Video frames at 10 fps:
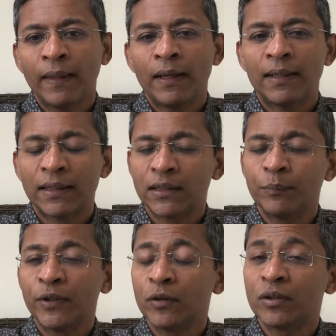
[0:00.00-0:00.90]
It has to
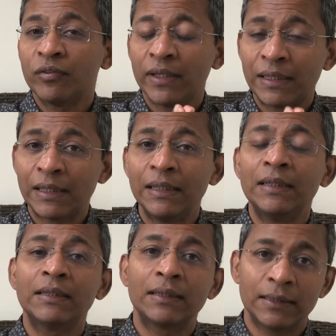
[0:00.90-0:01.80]
be used for at
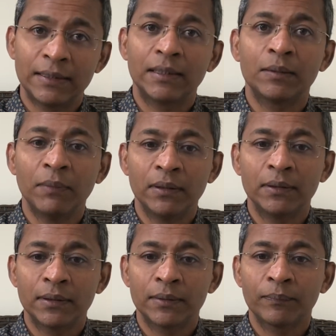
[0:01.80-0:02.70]
least 6
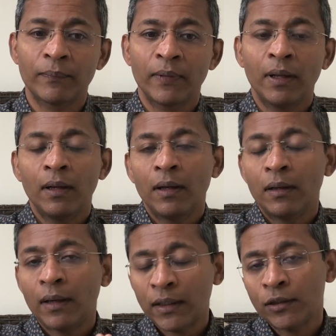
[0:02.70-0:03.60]
months.
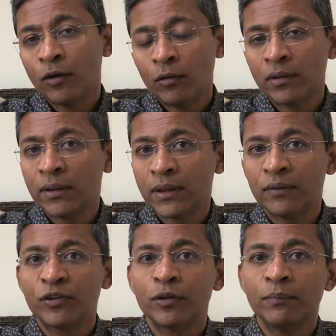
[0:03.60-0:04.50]
Natural
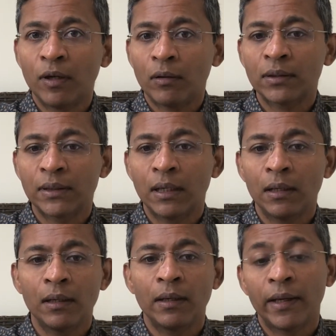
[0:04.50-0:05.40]
alternatives to
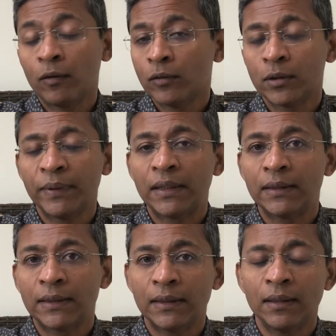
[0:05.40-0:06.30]
minoxidil can also be
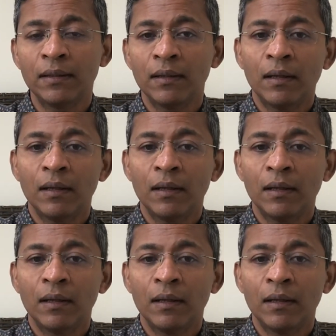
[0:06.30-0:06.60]
considered.